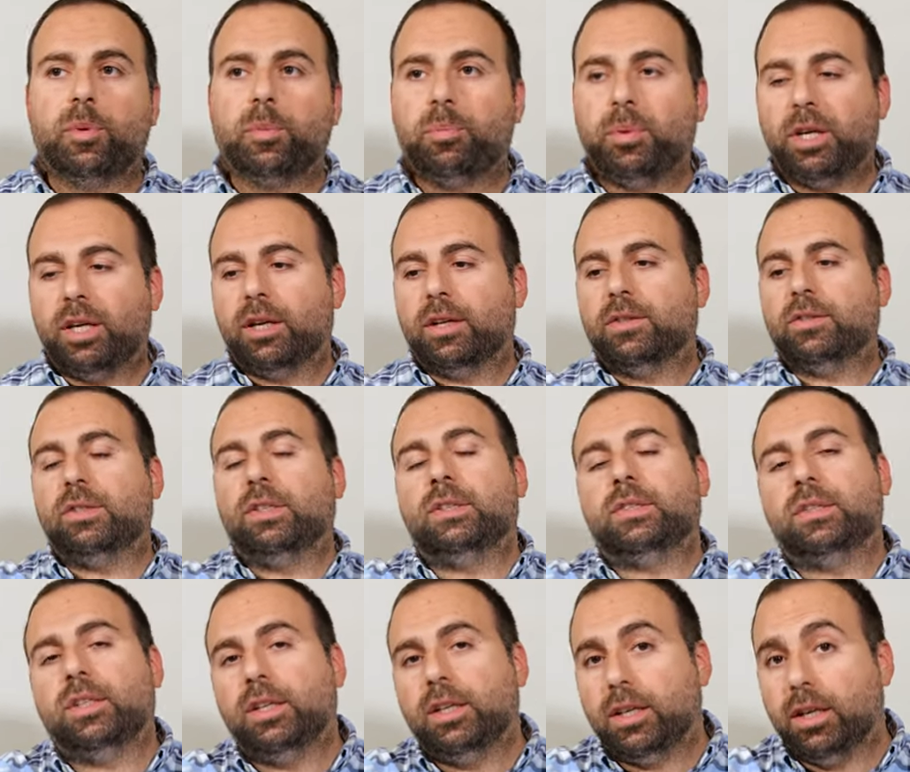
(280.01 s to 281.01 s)
But because
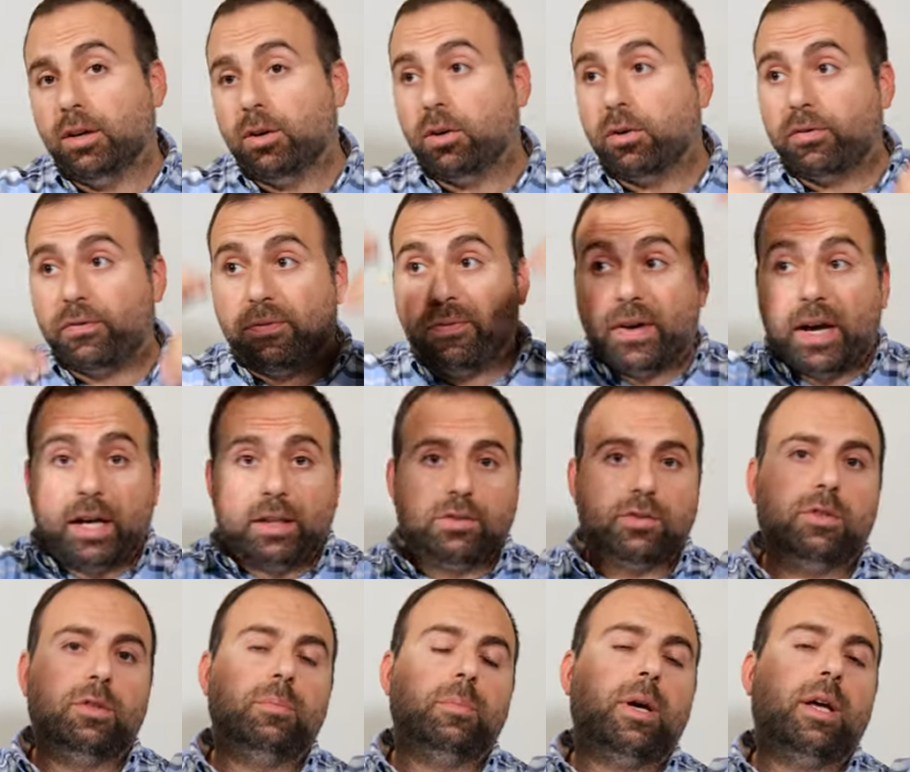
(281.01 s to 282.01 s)
this thing can go
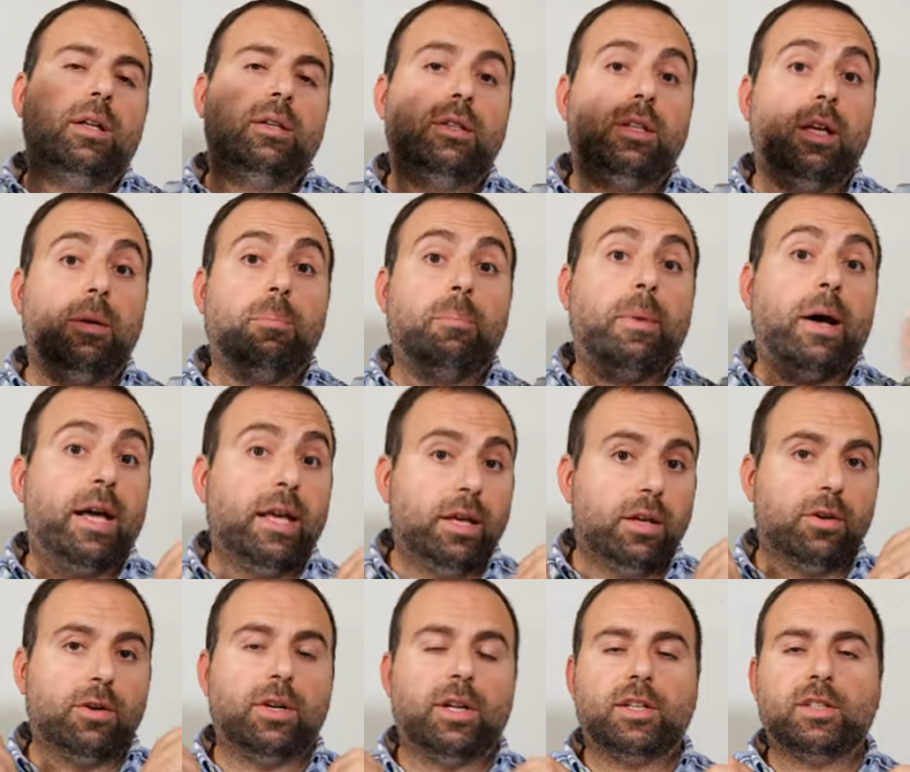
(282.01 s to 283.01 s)
faster than my
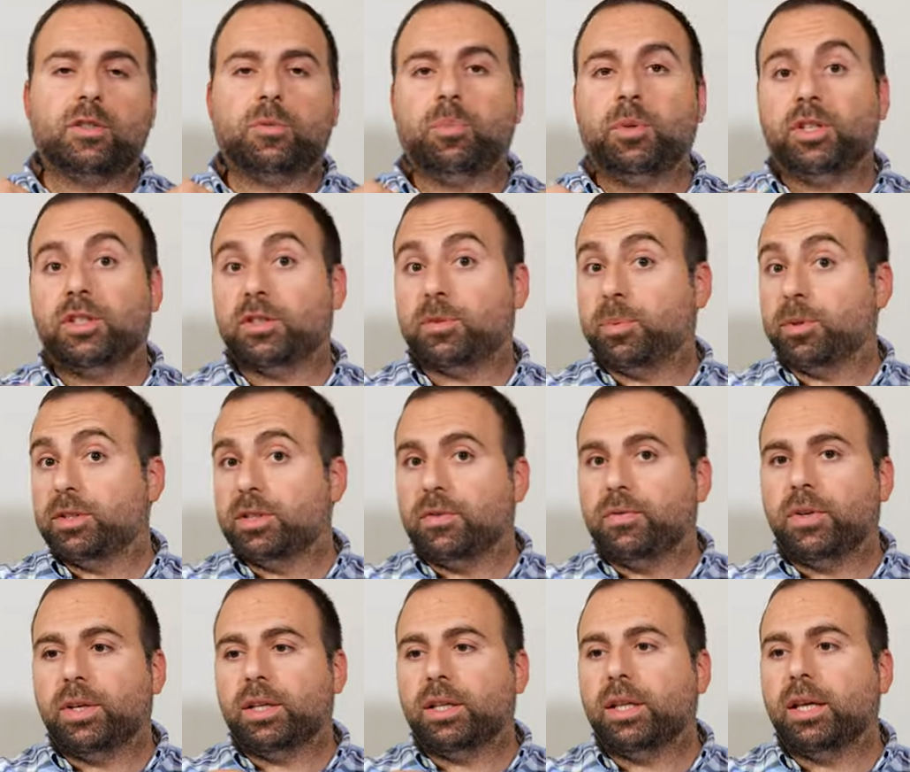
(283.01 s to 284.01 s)
internet speed
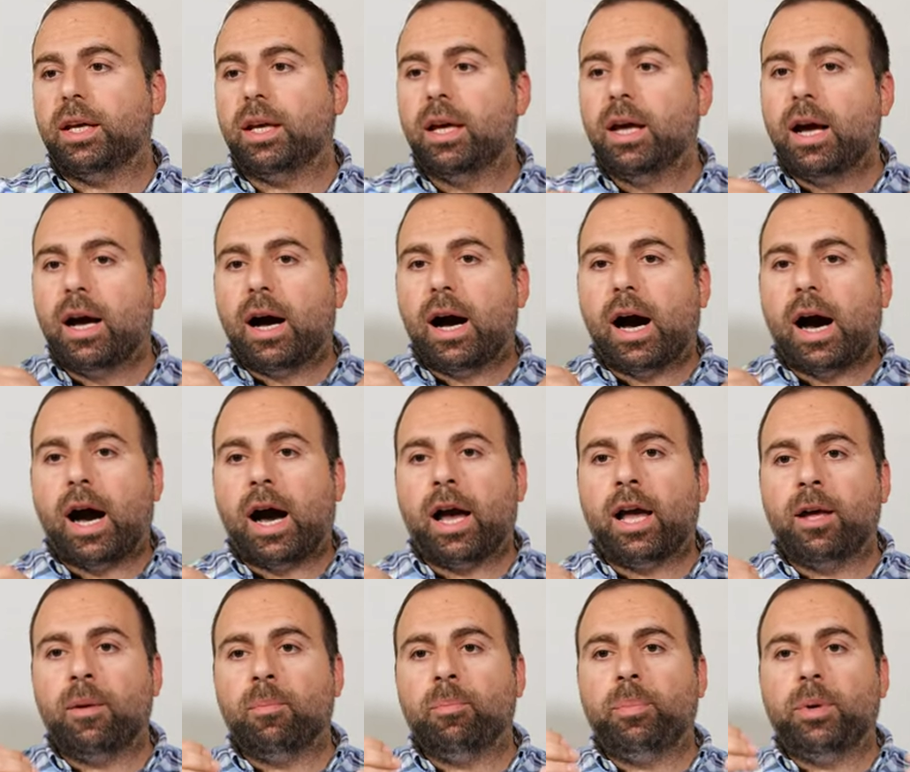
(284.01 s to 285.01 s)
specifically,
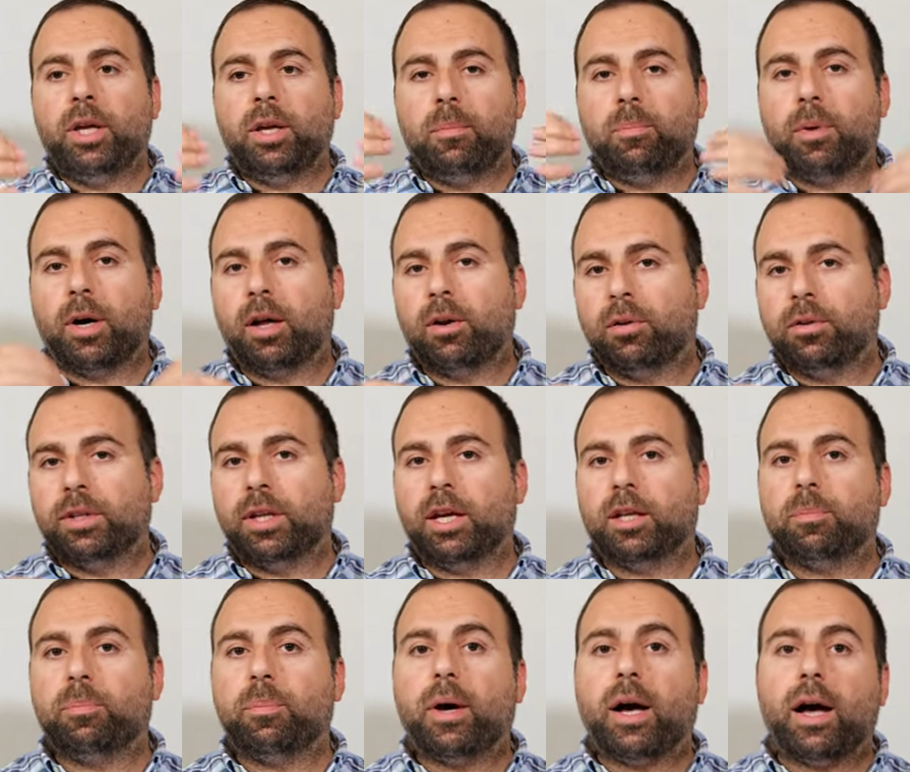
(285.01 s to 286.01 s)
I am being
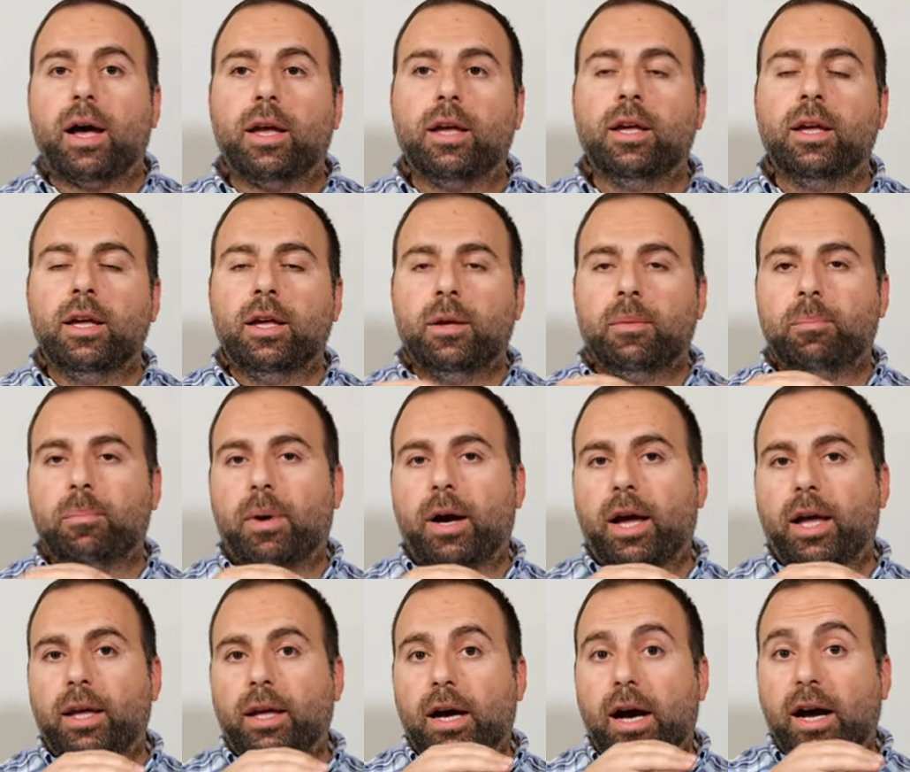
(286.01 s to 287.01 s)
bottlenecked by
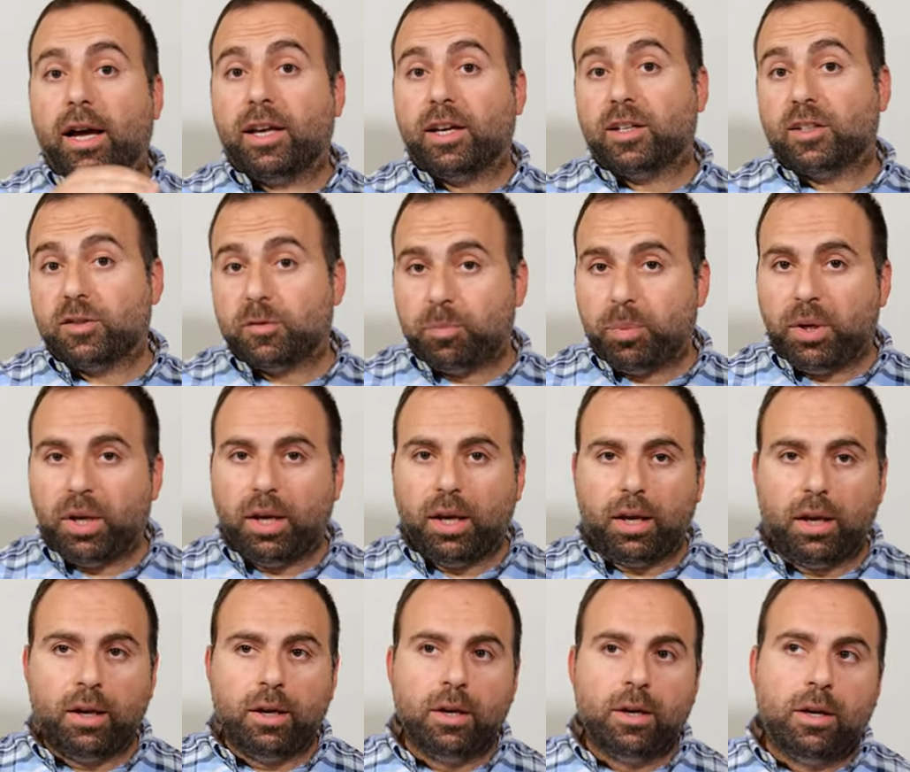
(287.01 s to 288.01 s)
my
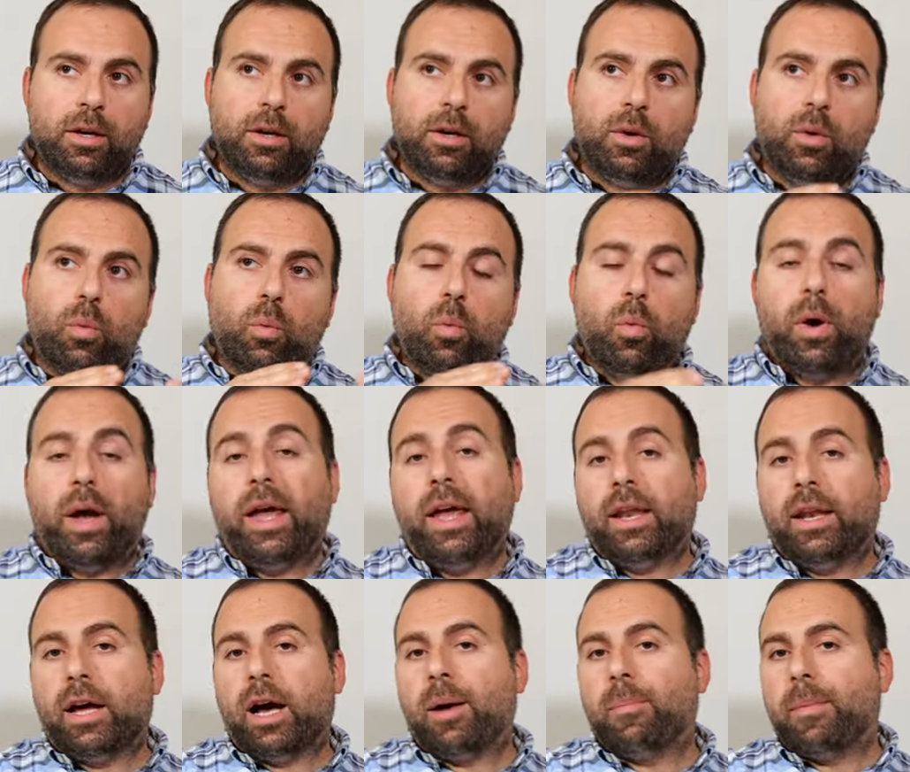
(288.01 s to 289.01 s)
ISP
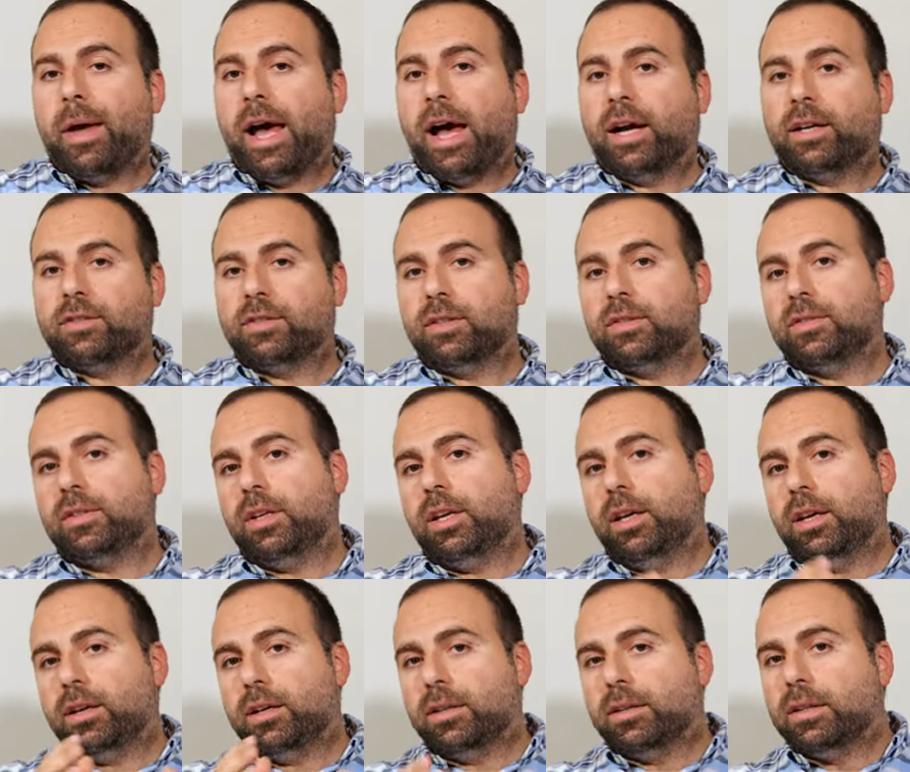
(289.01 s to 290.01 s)
when I'm
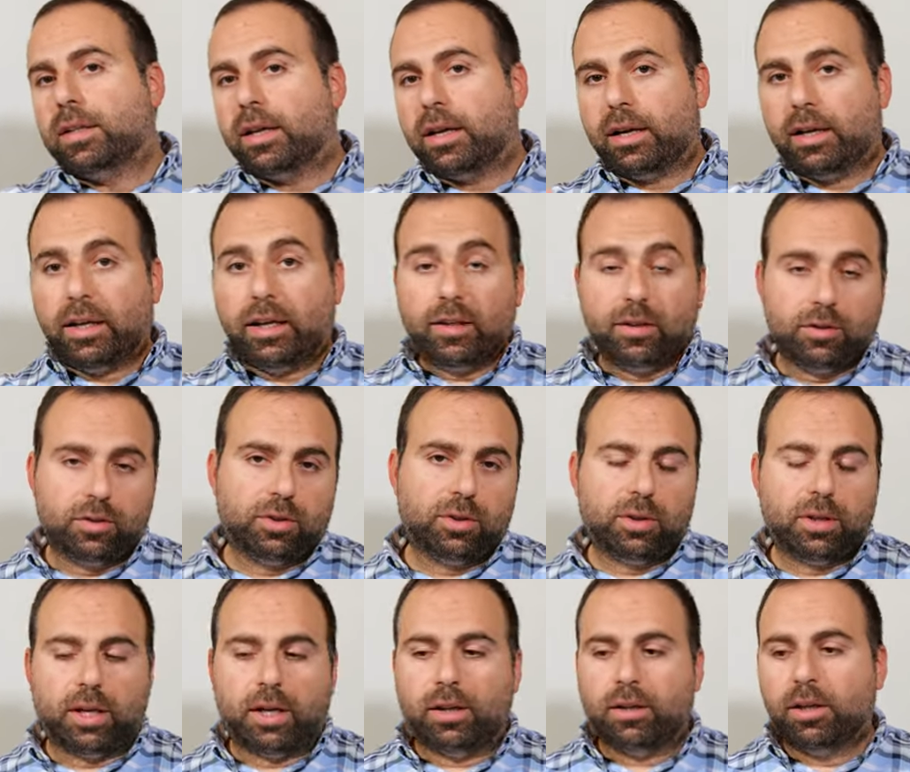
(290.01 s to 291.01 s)
accessing the
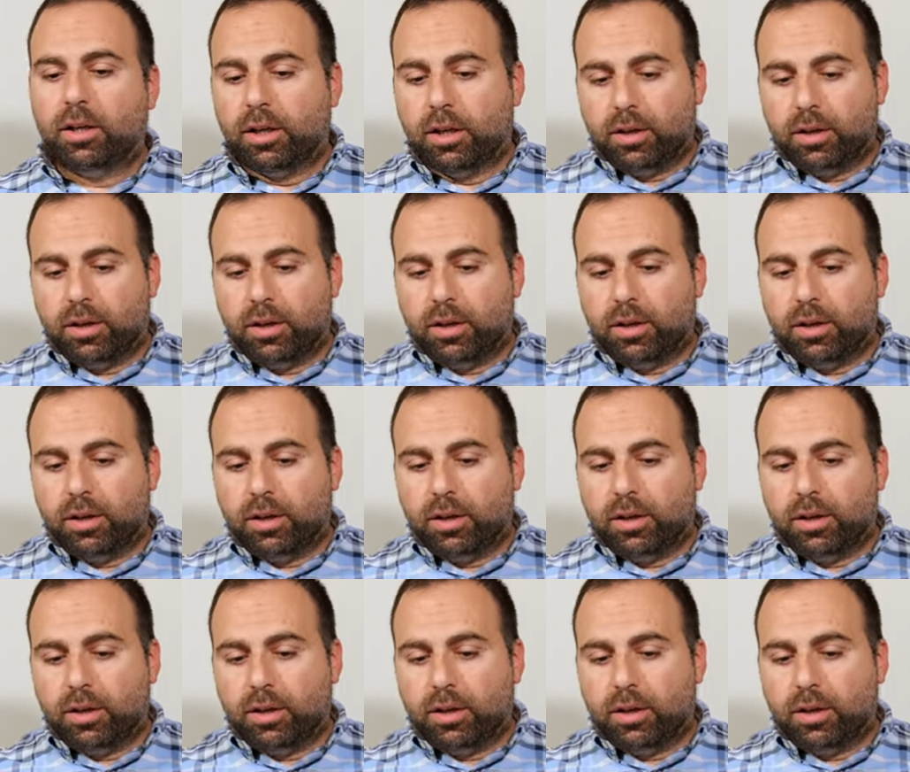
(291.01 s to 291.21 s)
internet.